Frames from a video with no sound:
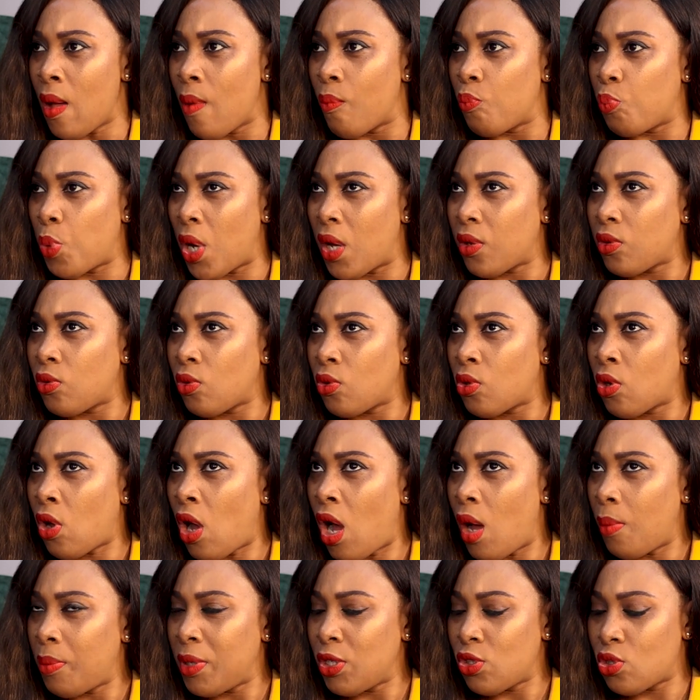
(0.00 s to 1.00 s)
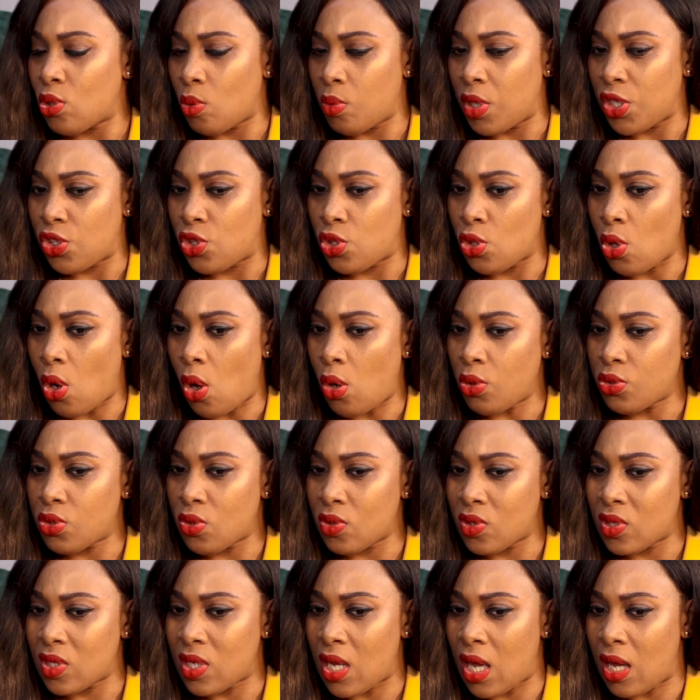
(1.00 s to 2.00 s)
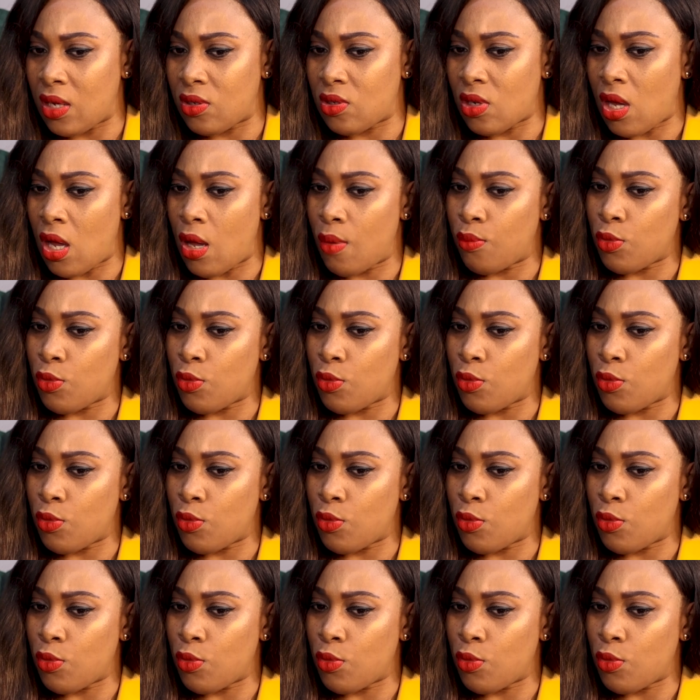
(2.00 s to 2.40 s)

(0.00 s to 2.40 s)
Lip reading: But coming to it, you also said